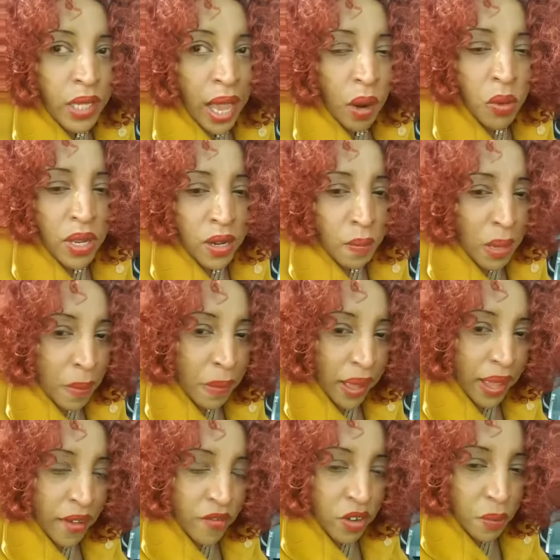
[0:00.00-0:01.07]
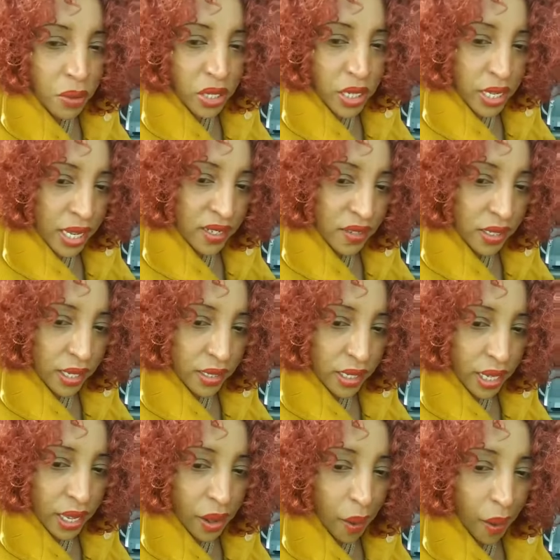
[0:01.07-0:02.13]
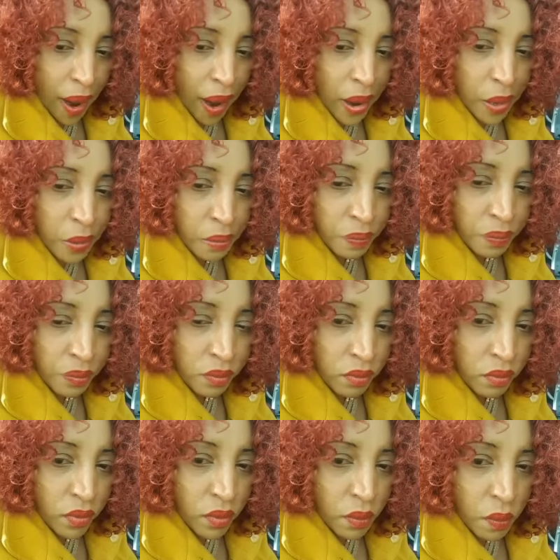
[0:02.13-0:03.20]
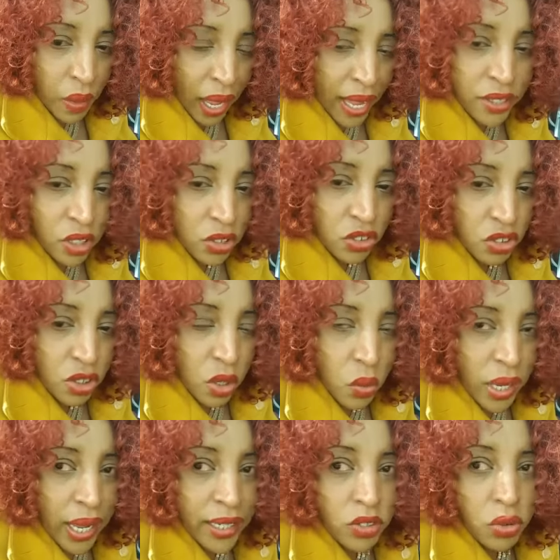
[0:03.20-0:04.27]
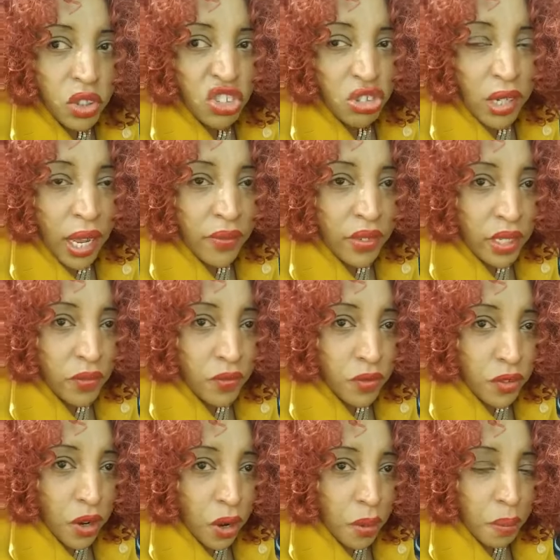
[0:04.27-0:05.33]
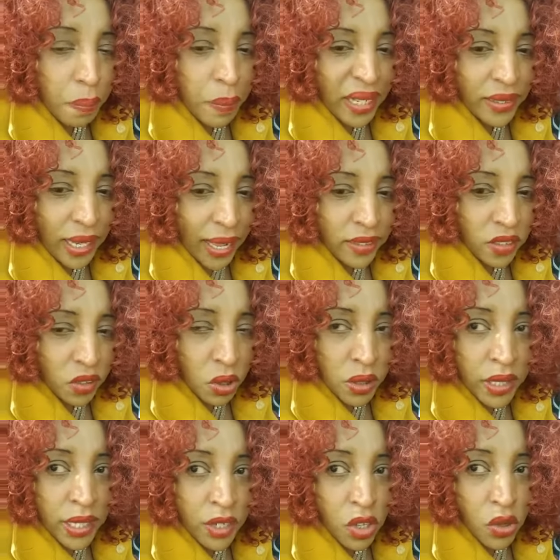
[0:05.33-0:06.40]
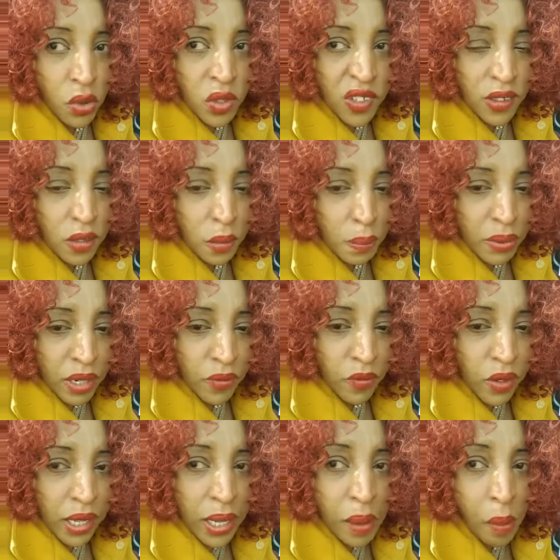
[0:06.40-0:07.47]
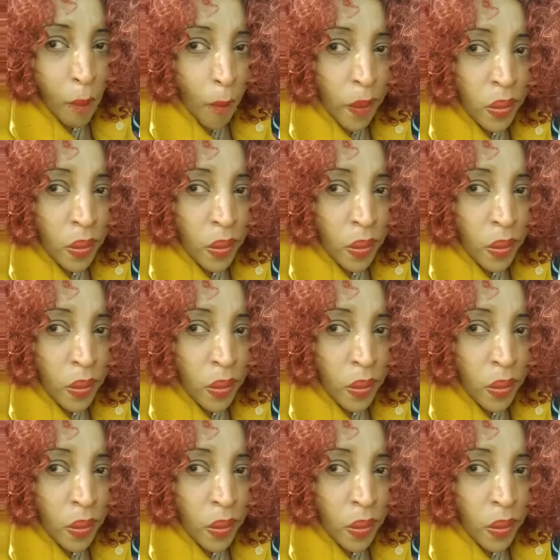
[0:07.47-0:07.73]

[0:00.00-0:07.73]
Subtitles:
Yeah, we remember everybody yesterday. I don't know where it was traveling from, but I saw the news briefly.